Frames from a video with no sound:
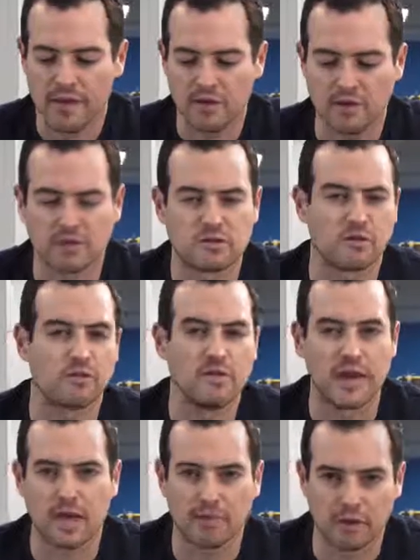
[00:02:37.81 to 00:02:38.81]
Then you can sort of
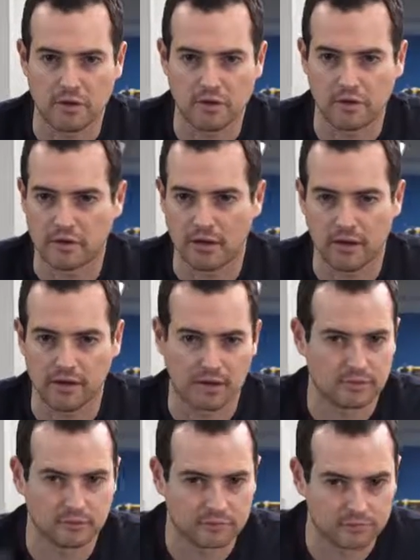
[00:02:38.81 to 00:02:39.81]
game like you could on
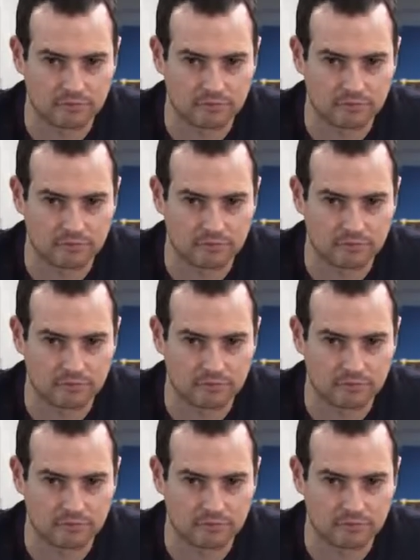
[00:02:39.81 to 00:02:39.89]
a